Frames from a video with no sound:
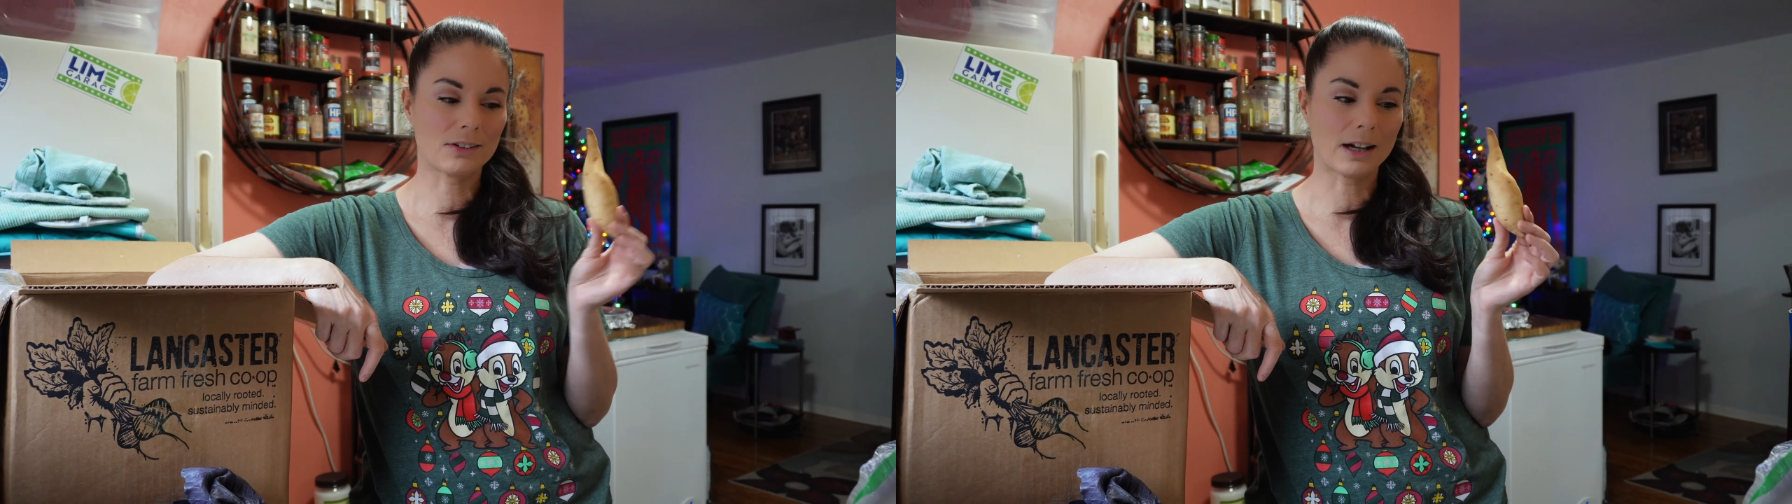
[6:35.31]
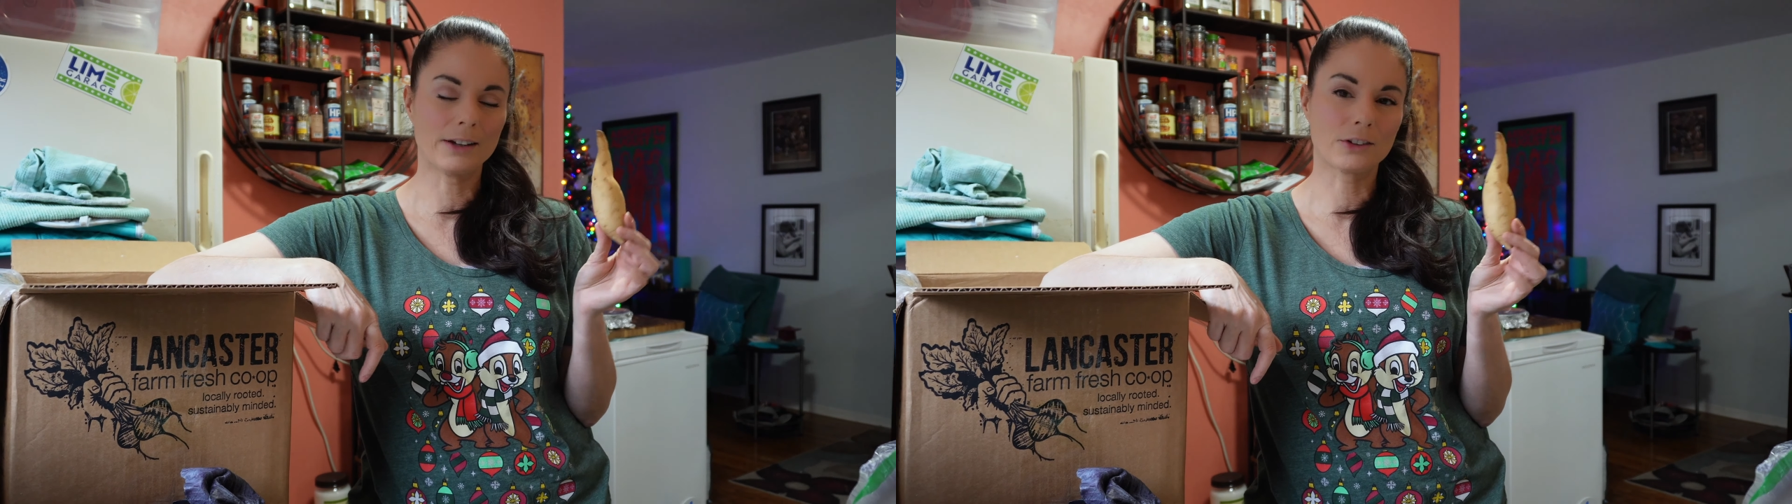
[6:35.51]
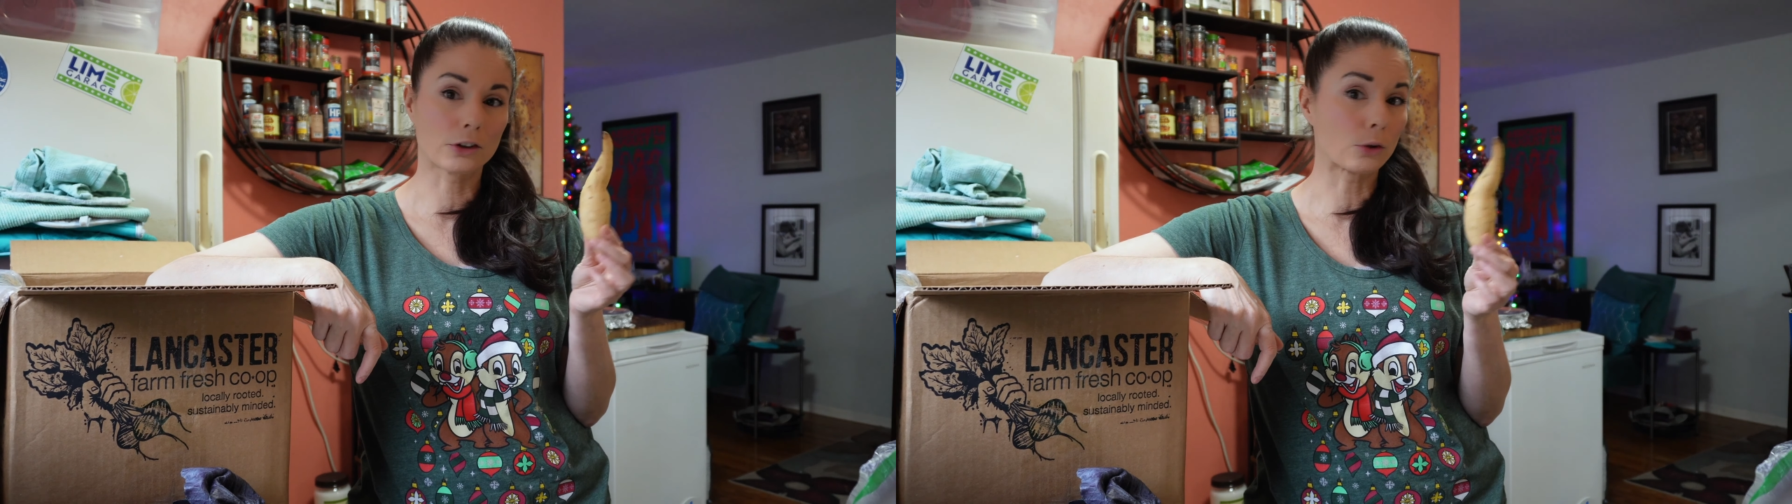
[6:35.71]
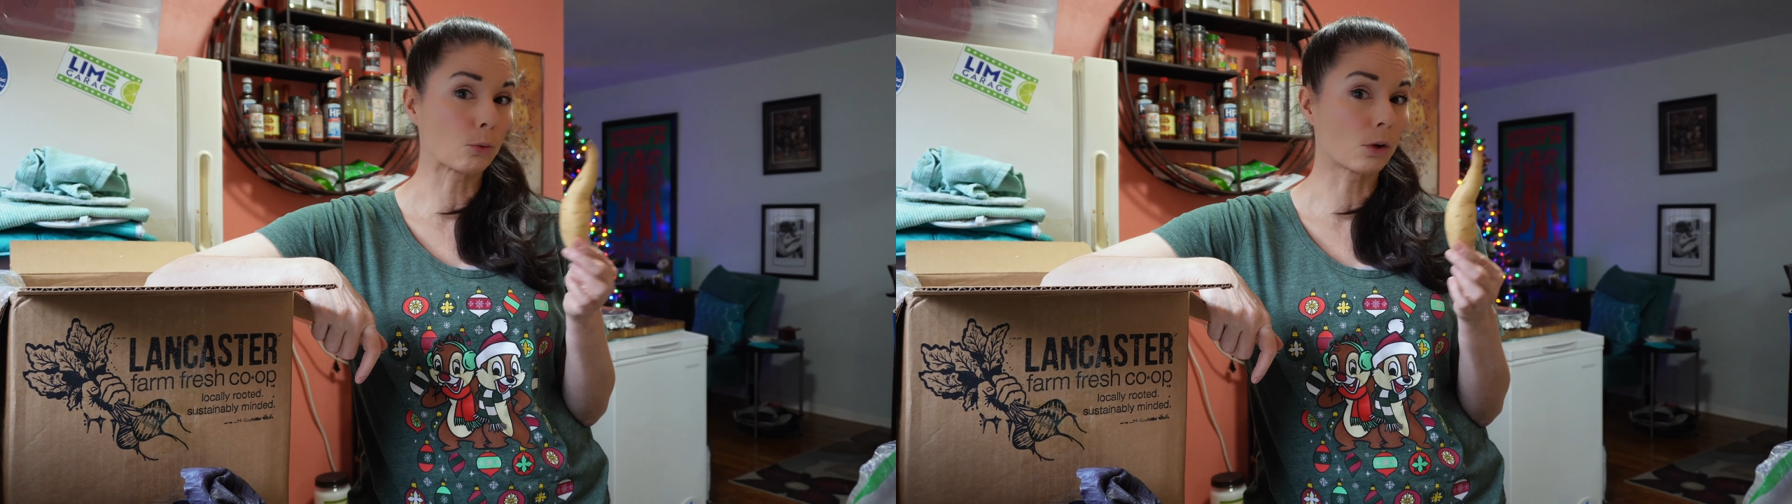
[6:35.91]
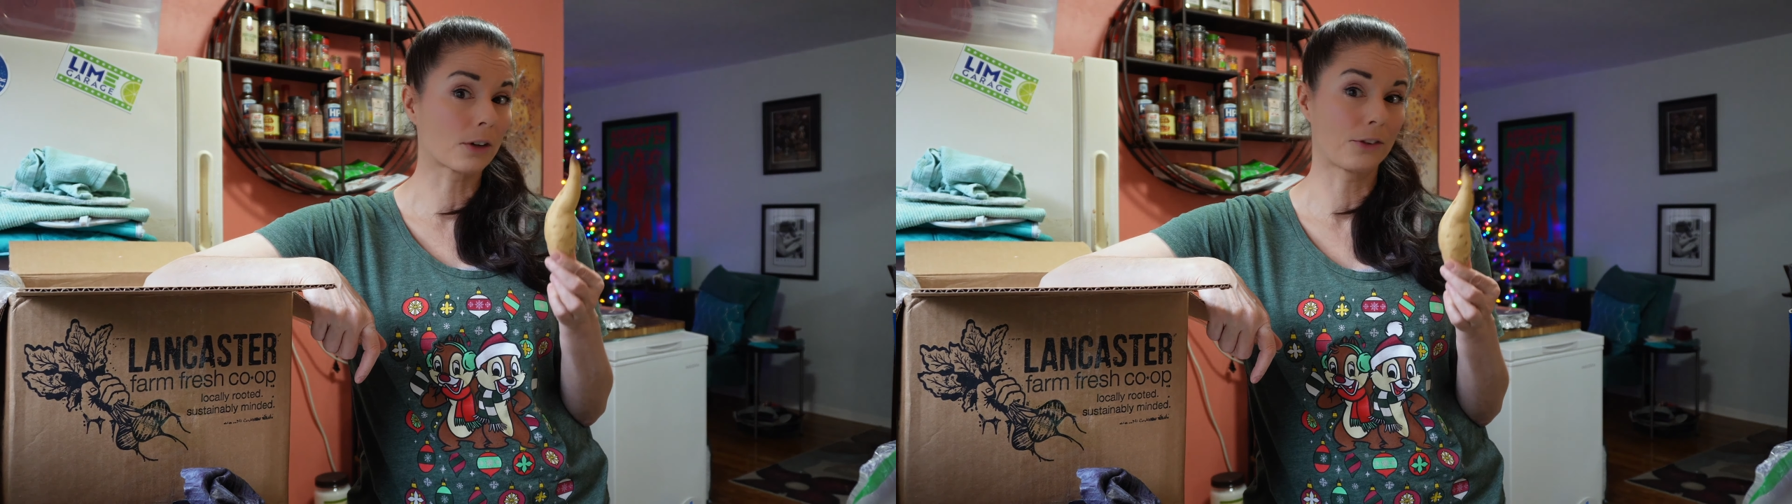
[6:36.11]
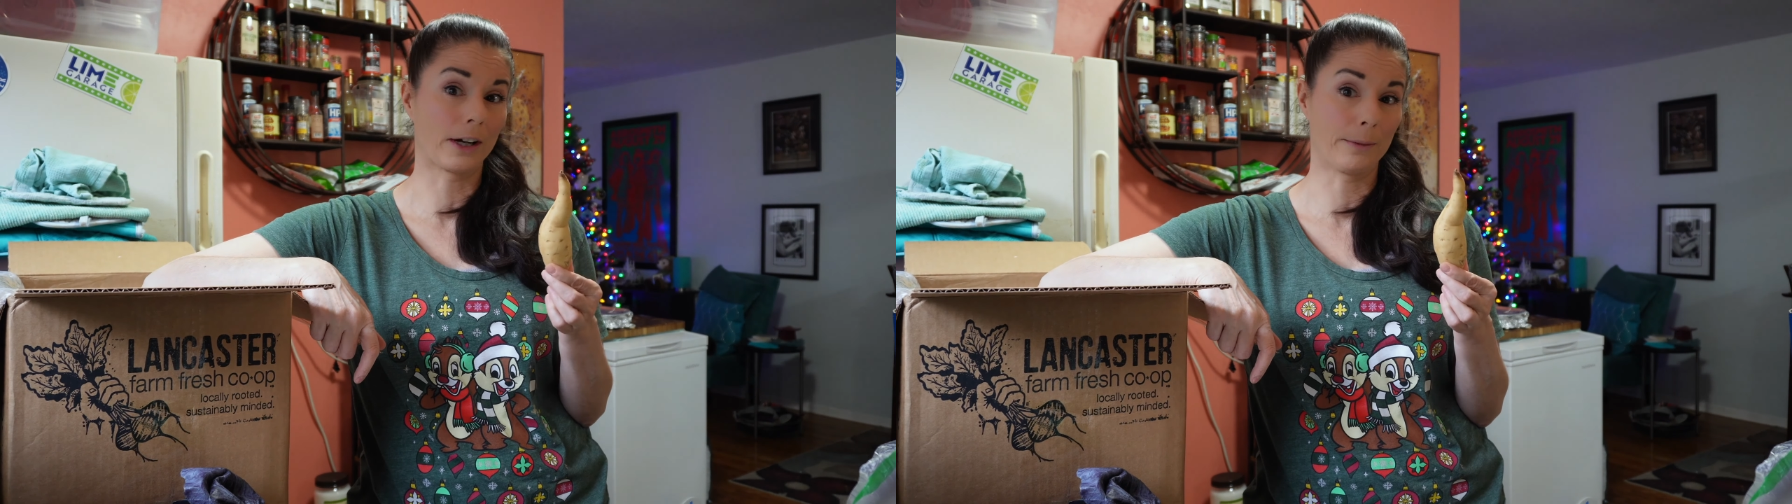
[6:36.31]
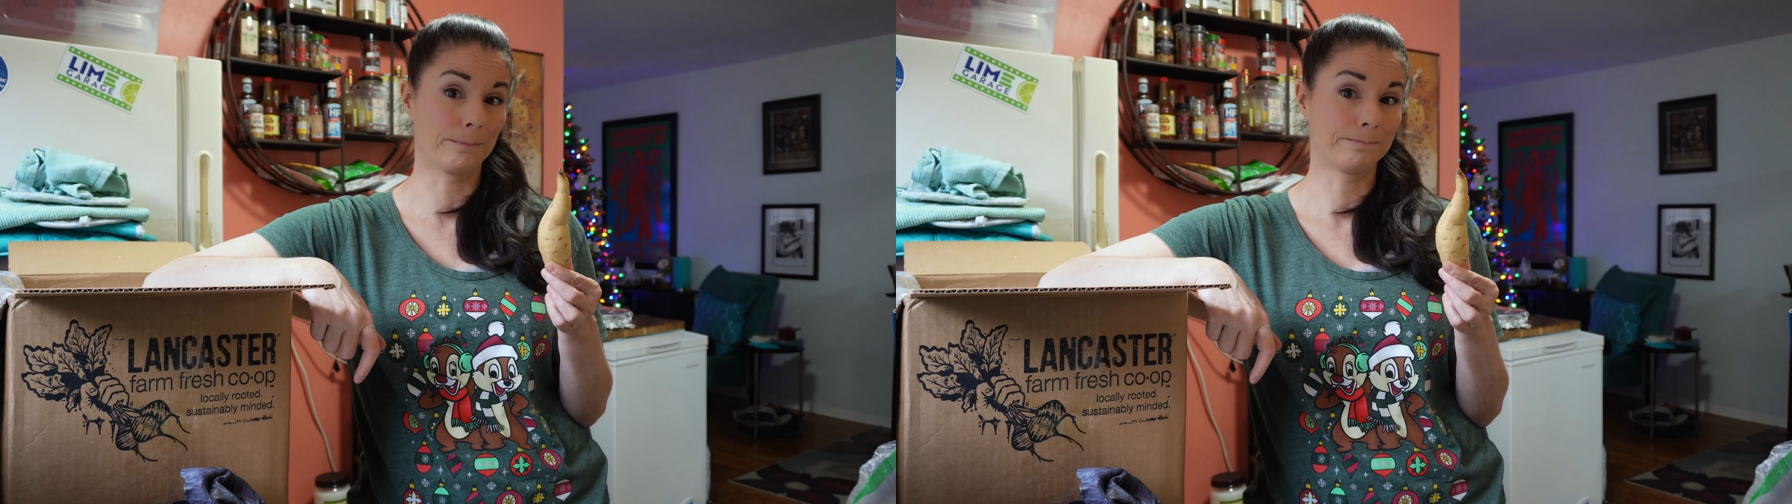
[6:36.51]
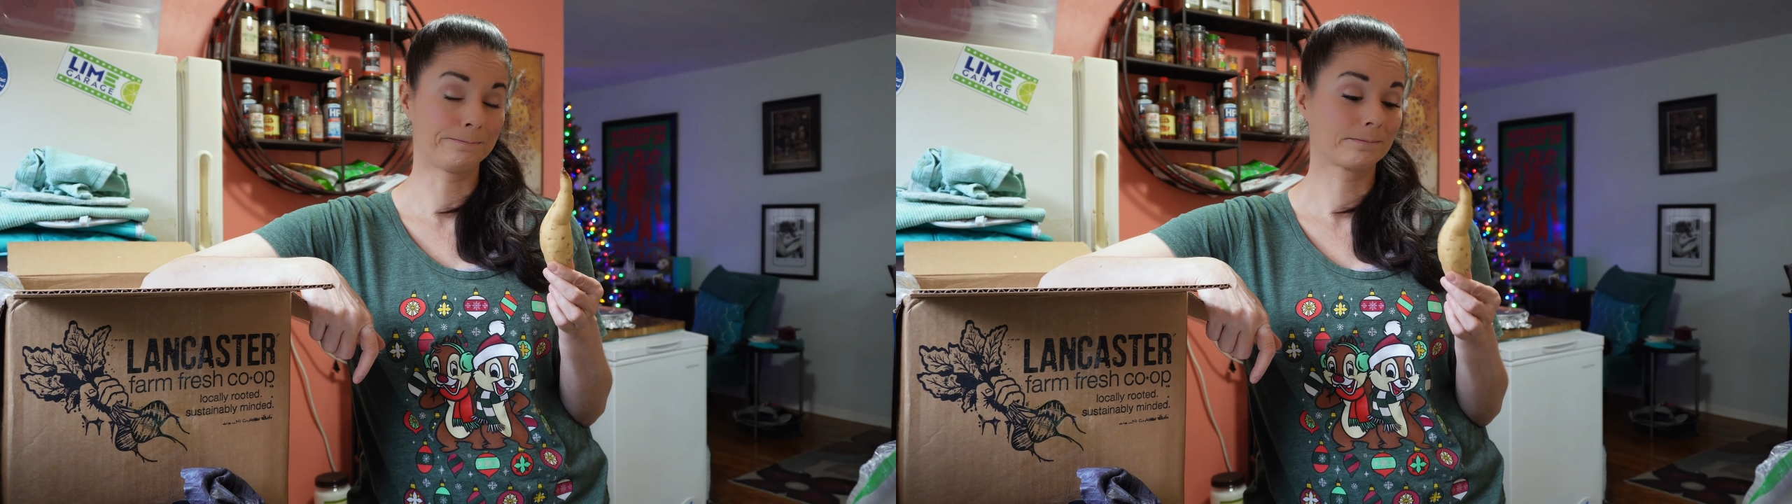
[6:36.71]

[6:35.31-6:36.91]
size are gonna work for him